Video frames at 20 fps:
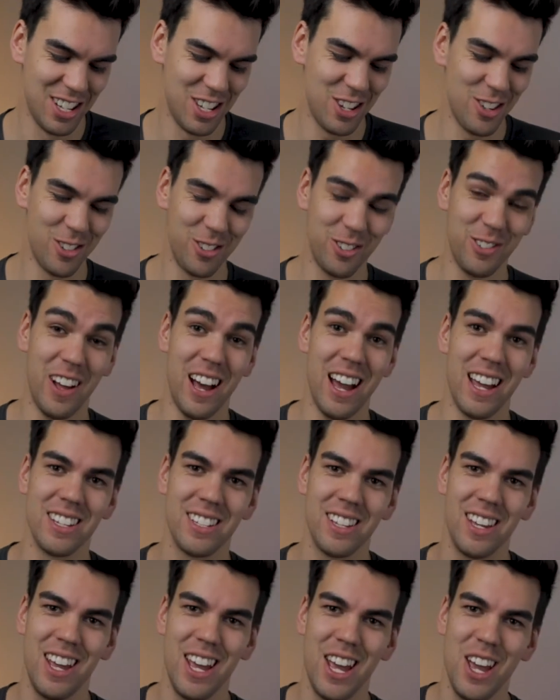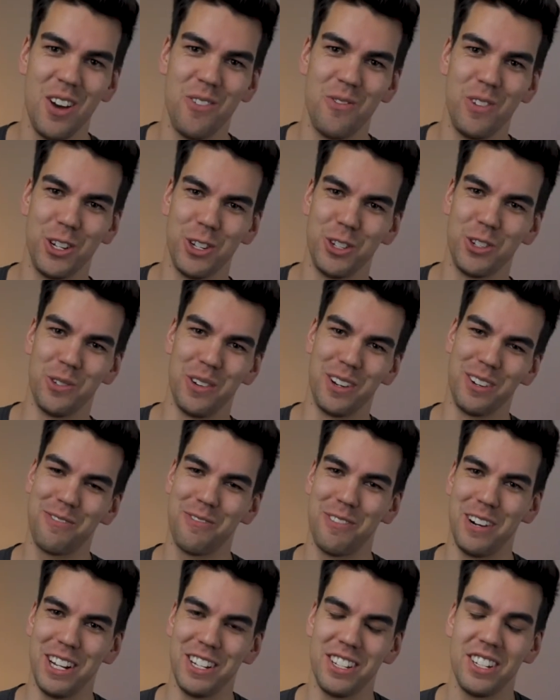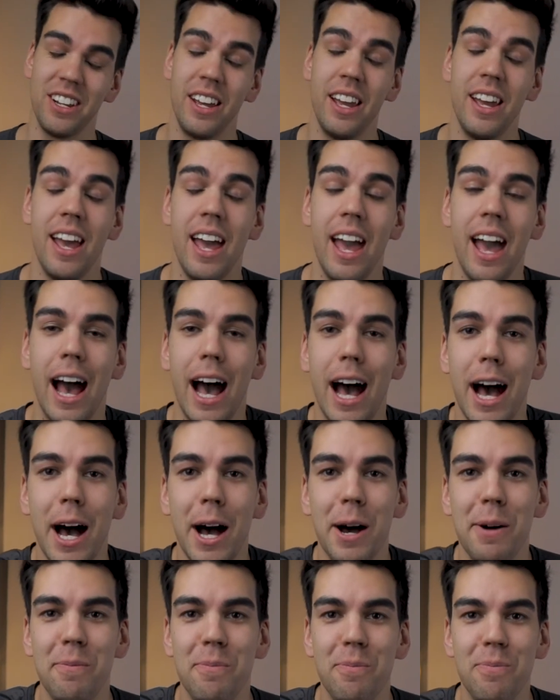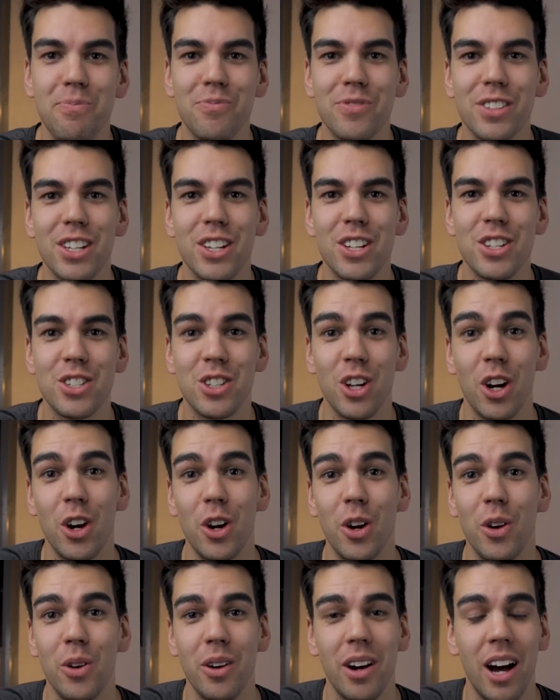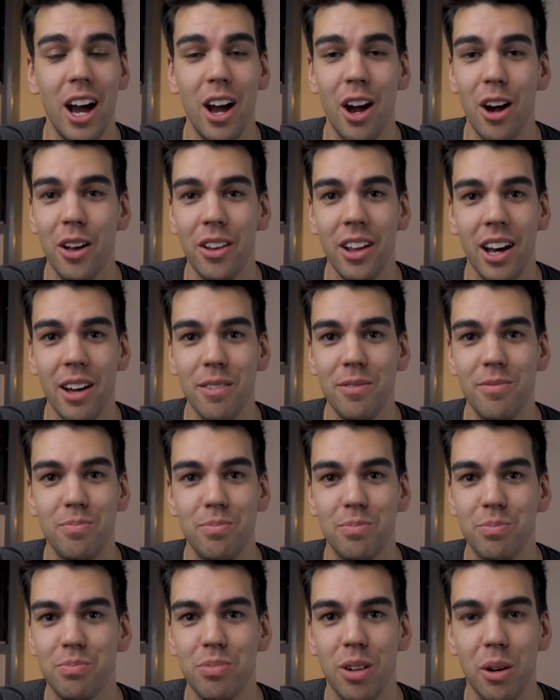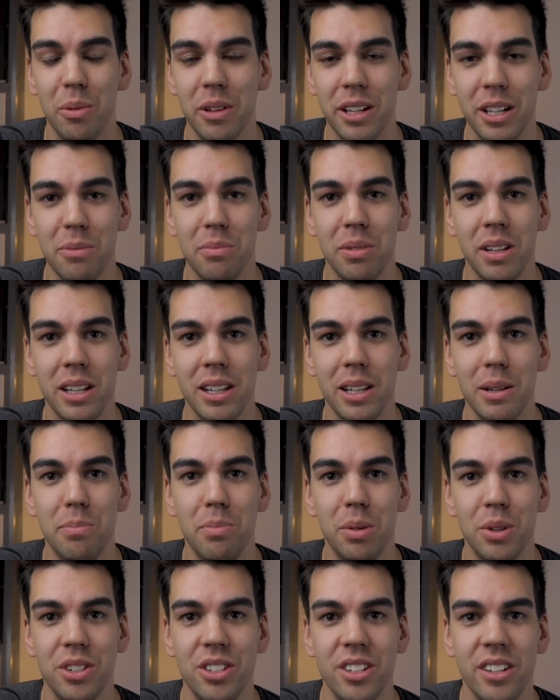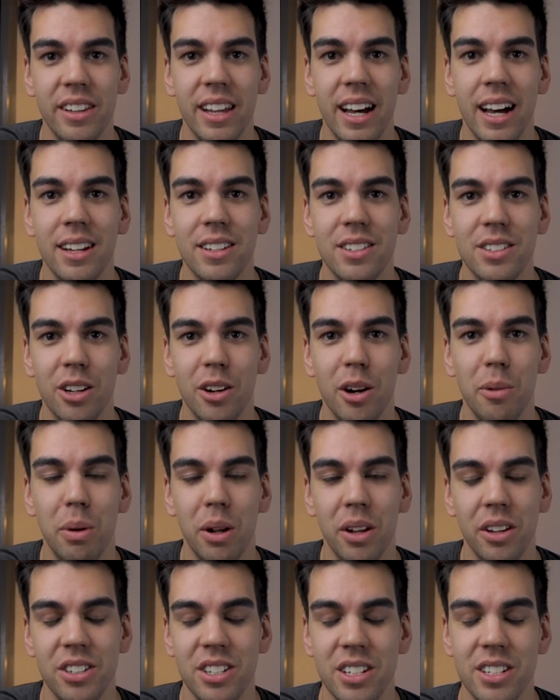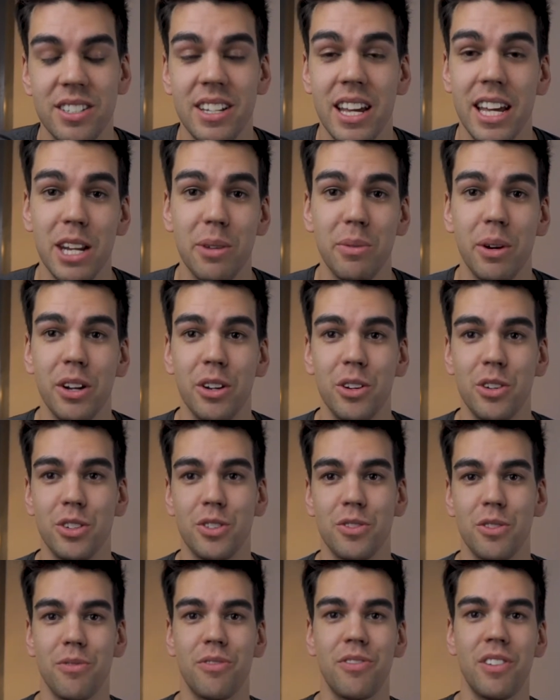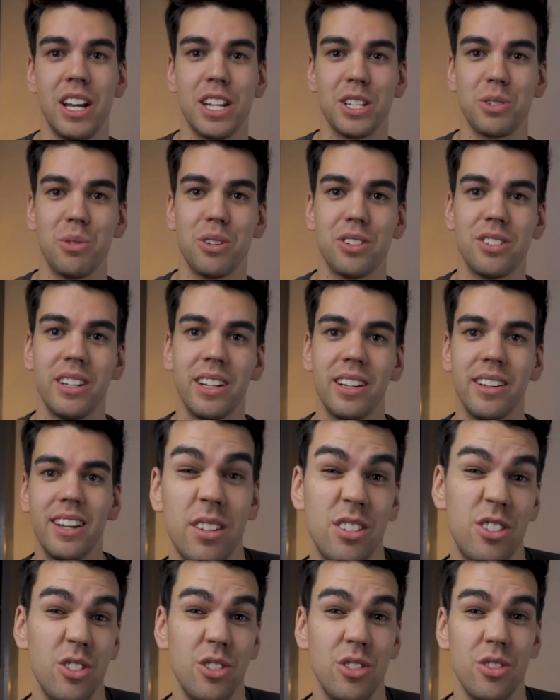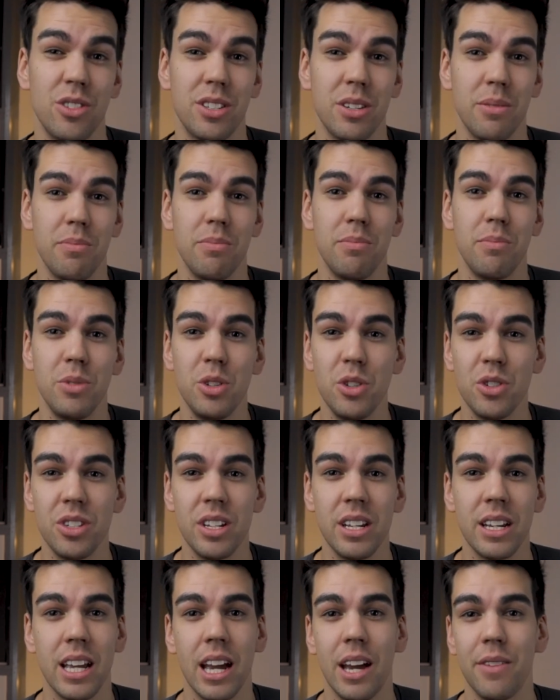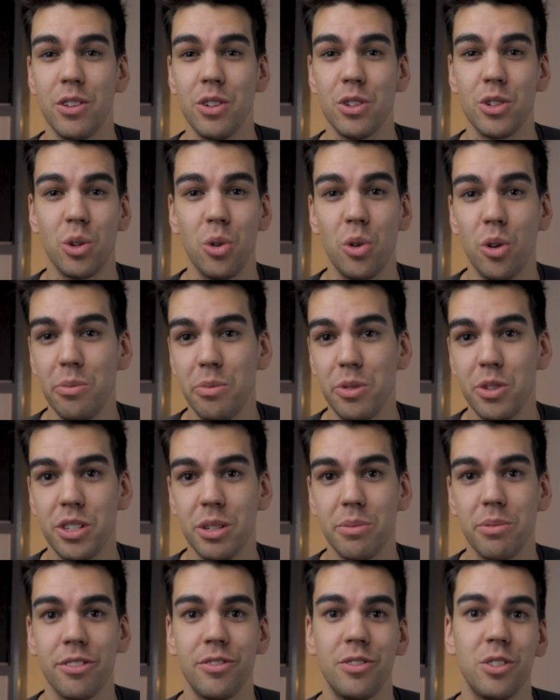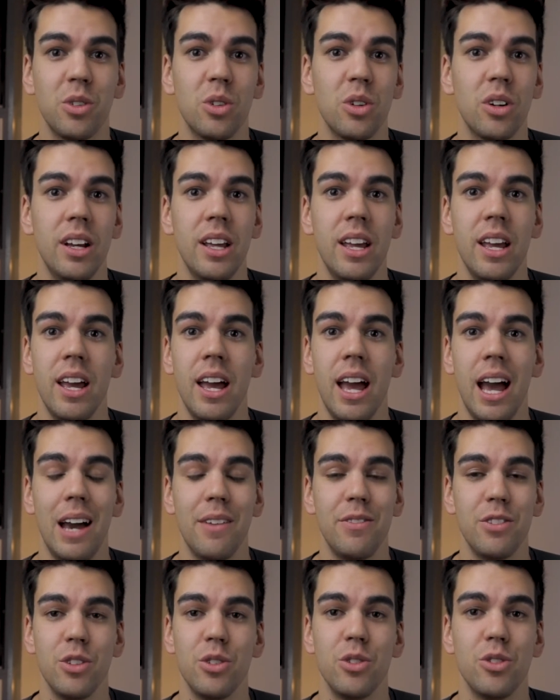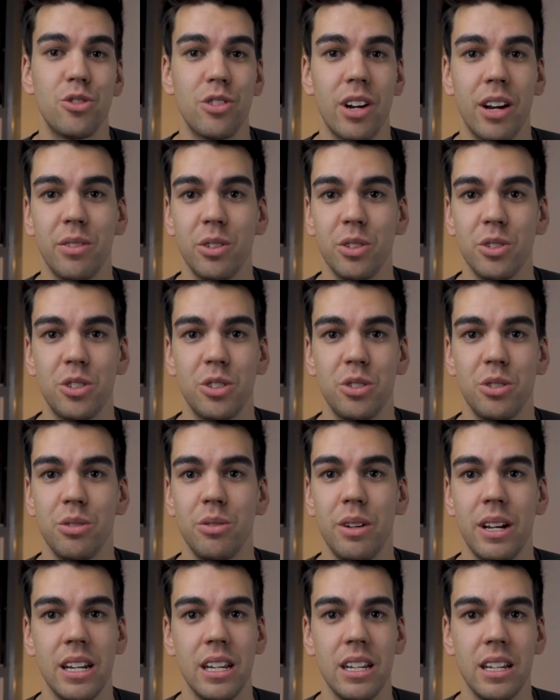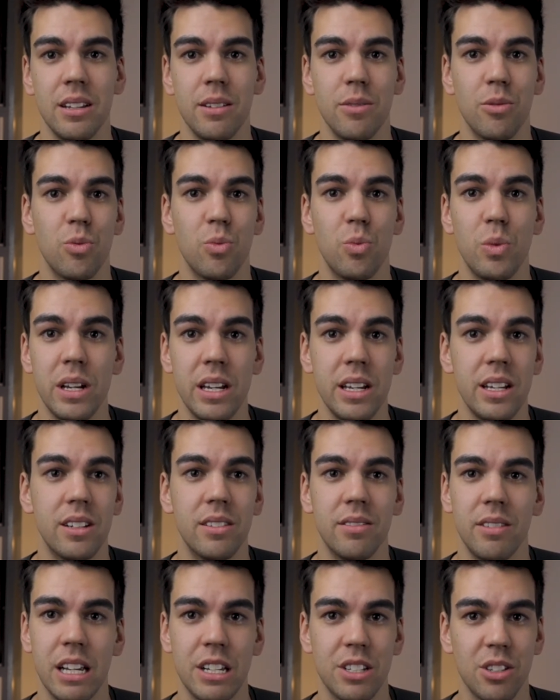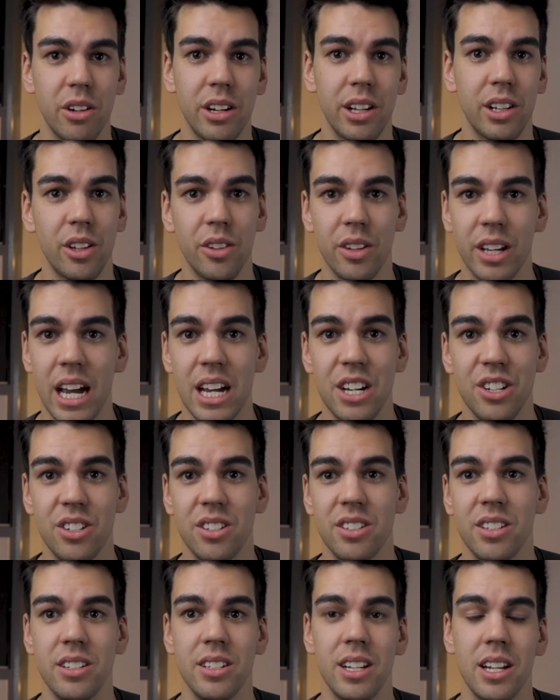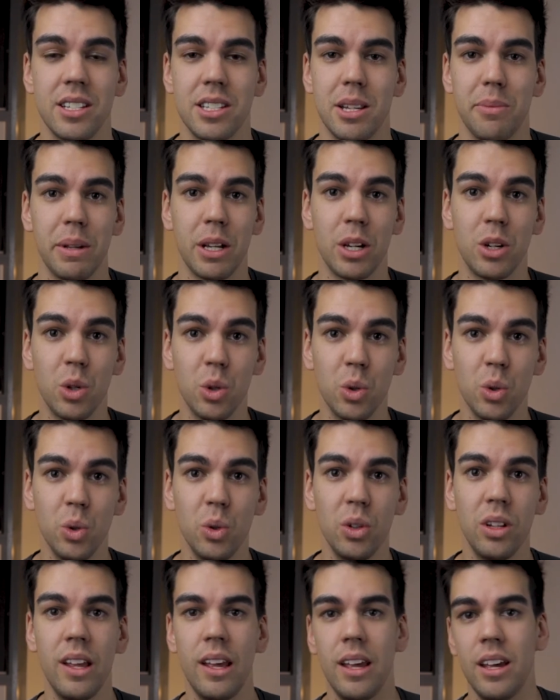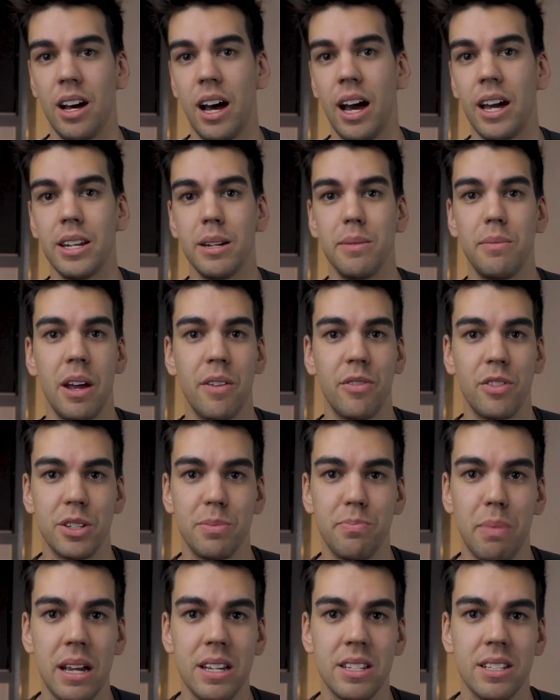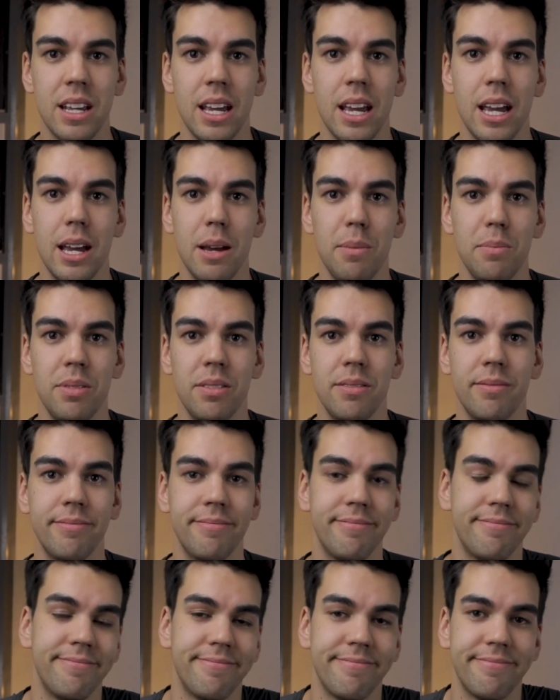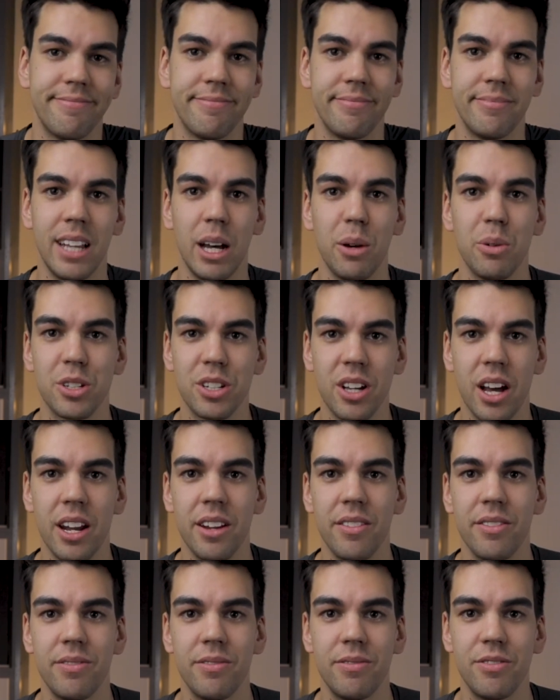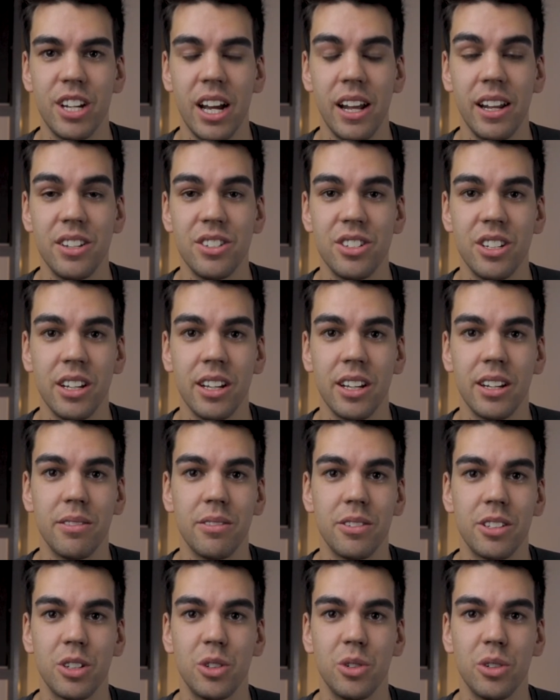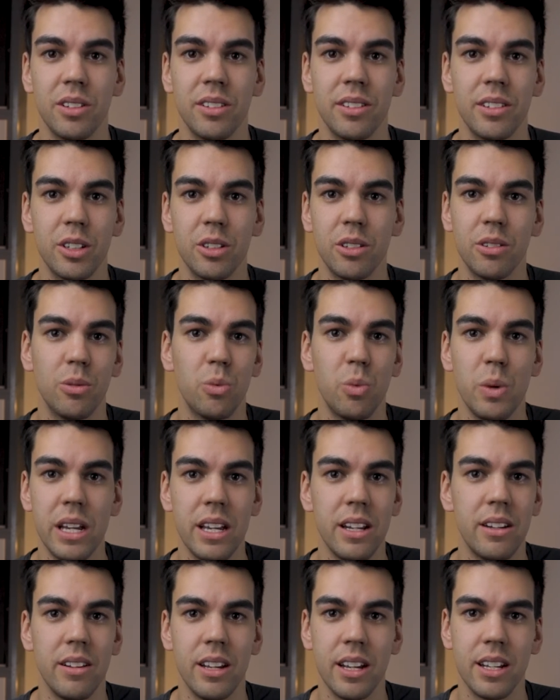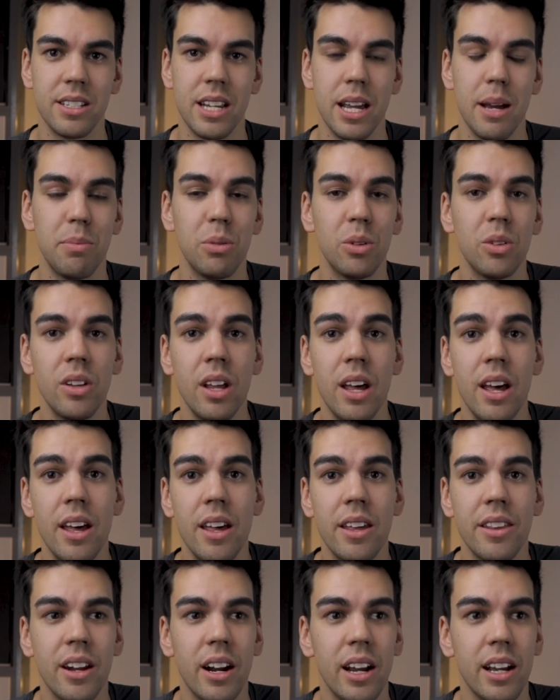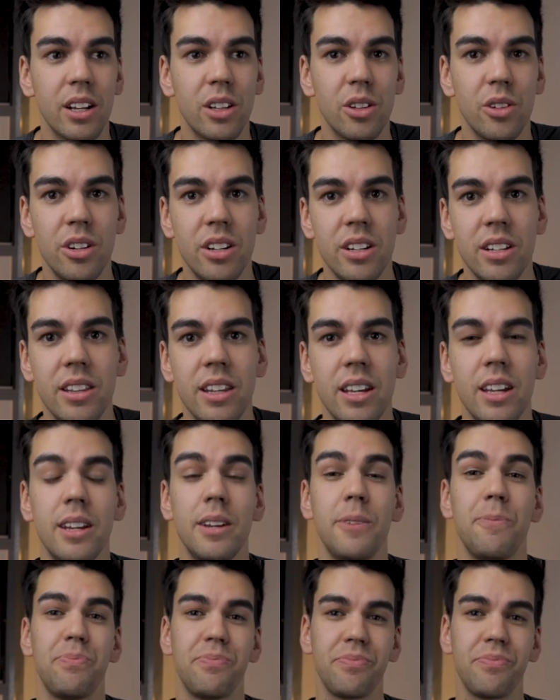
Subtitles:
you'll find, when you're doing French. So I probably completely butchered that, so apologies to anyone who's from France watching. Do you do some music? Have you taught music before? Have you traveled to any weird exotic locations and done something cool? I did Everest Base Camp. That was kind of challenging and a good little weird example that I included in there.